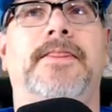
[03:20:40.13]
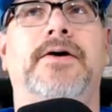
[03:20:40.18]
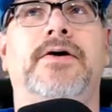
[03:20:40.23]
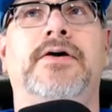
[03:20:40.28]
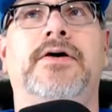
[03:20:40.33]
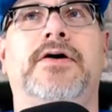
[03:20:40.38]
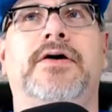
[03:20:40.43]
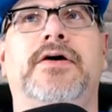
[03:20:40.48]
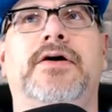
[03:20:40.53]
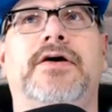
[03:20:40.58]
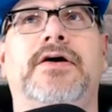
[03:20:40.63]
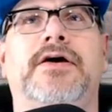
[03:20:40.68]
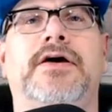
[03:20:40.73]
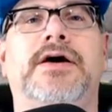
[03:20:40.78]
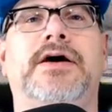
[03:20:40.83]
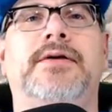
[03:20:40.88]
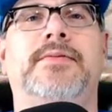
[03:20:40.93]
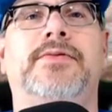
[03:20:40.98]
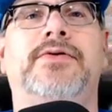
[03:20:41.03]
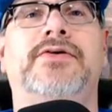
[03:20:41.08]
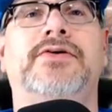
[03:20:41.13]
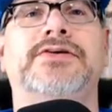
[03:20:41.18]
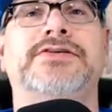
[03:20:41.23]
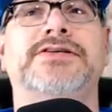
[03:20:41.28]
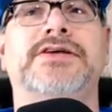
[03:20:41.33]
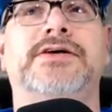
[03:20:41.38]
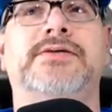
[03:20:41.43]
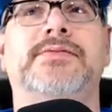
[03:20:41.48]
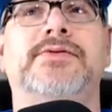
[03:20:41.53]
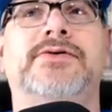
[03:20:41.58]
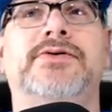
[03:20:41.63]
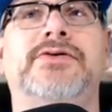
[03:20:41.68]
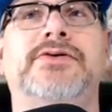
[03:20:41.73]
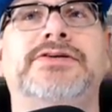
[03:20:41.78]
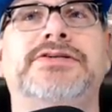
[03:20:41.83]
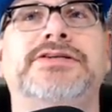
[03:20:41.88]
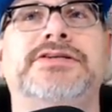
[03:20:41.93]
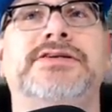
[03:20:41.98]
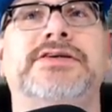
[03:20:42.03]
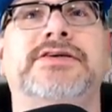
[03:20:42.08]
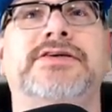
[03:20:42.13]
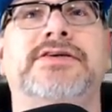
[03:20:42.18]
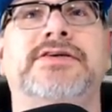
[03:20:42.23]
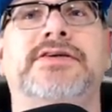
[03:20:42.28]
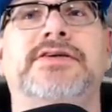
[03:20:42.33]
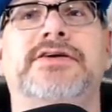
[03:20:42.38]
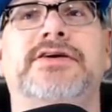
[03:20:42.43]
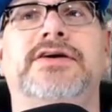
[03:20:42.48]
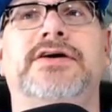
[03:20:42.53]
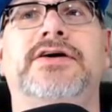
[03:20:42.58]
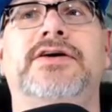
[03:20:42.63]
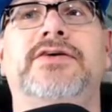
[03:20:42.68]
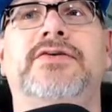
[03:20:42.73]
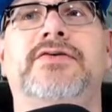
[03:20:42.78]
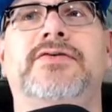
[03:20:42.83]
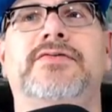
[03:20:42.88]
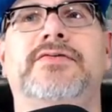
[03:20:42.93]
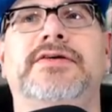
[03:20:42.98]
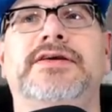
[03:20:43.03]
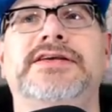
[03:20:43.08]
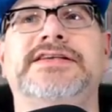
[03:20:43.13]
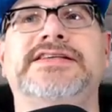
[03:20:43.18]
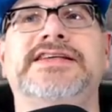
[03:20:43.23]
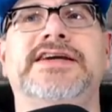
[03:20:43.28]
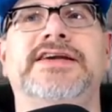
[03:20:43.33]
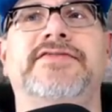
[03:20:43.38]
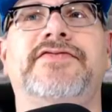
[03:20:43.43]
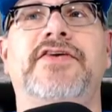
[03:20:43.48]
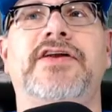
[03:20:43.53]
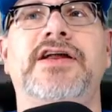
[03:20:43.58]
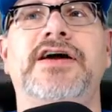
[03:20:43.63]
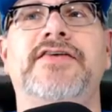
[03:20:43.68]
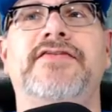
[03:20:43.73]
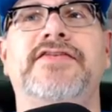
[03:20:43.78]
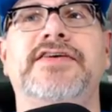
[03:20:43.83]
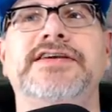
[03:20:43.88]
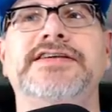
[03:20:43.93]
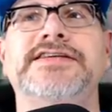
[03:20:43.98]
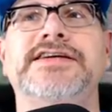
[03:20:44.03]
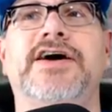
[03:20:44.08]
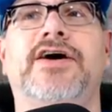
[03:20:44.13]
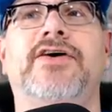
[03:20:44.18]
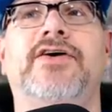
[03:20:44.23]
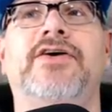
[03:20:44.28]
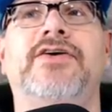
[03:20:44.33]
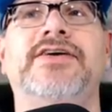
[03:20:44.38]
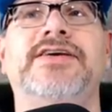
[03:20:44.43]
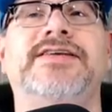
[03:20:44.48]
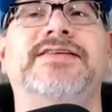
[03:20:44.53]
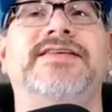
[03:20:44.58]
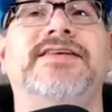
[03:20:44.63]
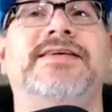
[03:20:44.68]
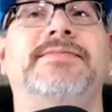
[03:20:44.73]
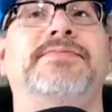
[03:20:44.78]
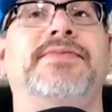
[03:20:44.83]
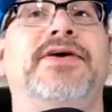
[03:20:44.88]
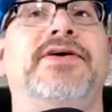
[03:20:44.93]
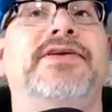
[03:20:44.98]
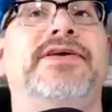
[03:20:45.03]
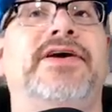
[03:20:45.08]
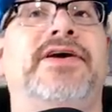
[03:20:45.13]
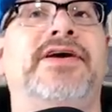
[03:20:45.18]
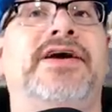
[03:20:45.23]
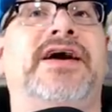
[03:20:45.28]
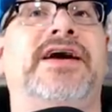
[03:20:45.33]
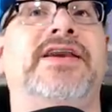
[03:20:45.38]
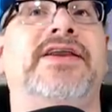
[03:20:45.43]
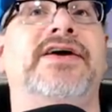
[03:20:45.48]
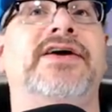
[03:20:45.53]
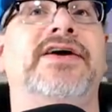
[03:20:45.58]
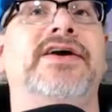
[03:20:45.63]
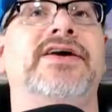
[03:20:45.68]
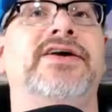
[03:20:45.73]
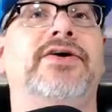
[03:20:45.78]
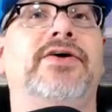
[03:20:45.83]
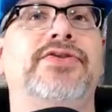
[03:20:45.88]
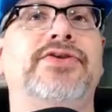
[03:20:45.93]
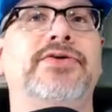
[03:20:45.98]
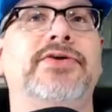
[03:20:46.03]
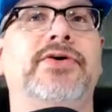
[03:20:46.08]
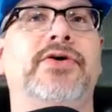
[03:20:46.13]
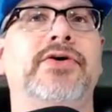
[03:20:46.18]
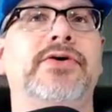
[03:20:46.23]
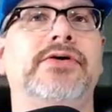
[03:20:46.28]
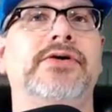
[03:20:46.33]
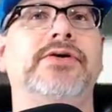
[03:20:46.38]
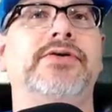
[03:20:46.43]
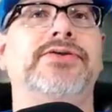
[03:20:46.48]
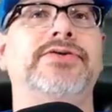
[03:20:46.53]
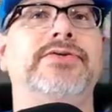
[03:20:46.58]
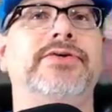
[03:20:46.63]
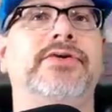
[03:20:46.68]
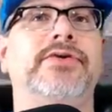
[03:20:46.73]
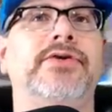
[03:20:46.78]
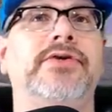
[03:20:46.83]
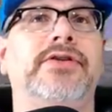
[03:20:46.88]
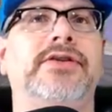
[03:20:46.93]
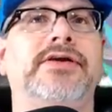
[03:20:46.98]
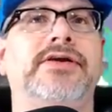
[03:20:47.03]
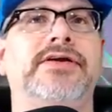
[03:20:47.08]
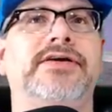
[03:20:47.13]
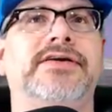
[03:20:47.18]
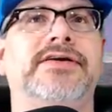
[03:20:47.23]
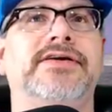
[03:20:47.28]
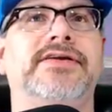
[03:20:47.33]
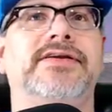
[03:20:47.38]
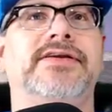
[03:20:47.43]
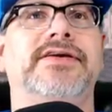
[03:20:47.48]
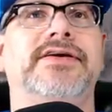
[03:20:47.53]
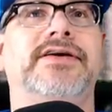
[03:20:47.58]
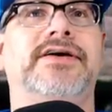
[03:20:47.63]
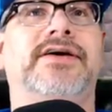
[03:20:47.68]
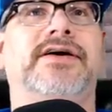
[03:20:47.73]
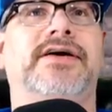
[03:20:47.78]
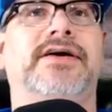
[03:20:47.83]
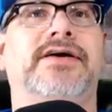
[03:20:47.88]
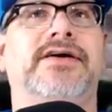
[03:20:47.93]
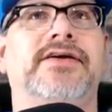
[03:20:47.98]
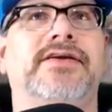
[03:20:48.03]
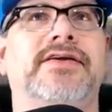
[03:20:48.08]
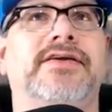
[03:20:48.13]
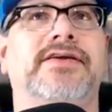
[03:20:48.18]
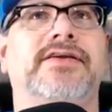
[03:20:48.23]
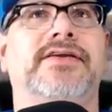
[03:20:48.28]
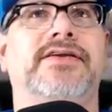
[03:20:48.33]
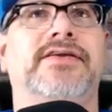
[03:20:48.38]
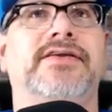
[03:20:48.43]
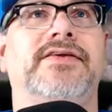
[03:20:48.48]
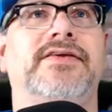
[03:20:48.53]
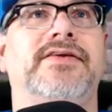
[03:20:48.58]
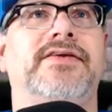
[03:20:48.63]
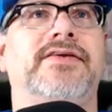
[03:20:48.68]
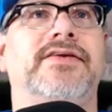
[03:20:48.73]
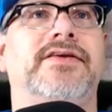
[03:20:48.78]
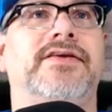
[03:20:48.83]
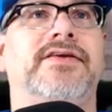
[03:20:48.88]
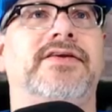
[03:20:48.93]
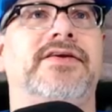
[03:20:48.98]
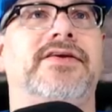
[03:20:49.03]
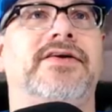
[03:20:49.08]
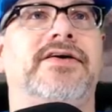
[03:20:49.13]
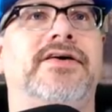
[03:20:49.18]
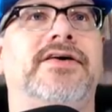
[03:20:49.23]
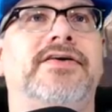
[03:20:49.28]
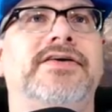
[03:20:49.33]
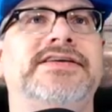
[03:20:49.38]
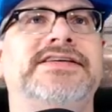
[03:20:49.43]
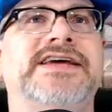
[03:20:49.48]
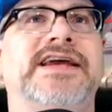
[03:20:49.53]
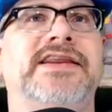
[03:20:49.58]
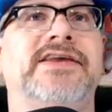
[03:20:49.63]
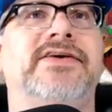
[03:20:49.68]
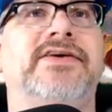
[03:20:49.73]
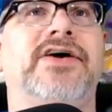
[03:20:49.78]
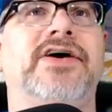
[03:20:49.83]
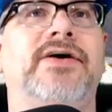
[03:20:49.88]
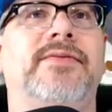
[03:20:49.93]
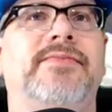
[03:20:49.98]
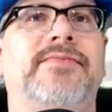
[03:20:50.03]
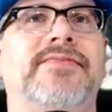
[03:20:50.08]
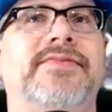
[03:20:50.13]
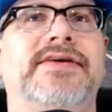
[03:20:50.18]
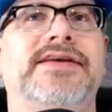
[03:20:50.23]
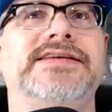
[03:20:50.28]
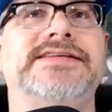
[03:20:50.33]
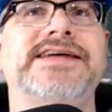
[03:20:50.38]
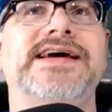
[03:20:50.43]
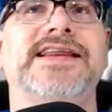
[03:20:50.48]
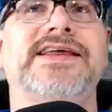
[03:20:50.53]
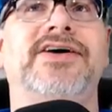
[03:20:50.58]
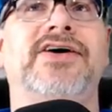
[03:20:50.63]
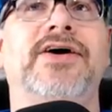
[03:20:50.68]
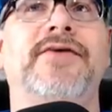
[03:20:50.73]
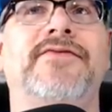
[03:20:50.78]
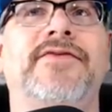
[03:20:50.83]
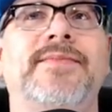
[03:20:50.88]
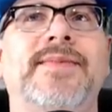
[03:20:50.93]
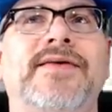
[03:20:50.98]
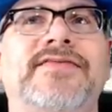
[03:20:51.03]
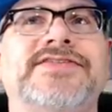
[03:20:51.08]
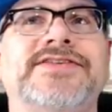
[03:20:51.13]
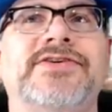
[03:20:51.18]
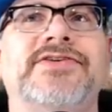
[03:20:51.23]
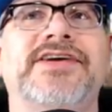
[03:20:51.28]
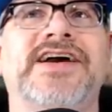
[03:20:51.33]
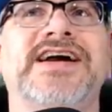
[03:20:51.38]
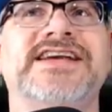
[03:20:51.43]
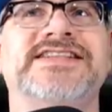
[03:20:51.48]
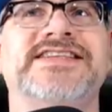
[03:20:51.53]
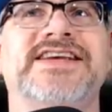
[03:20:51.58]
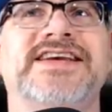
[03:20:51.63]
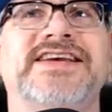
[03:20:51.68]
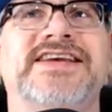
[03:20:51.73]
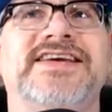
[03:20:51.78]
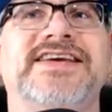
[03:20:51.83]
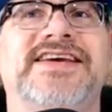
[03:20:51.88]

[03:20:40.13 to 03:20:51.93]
Oh, almost, almost. Oh, is he gonna fall off? Is he? Gonna, oh, he, he barely hung on. Go through the hole. Go through the hole. Oh. Oh, he's got a little help. He's got a little help from F Zero guys.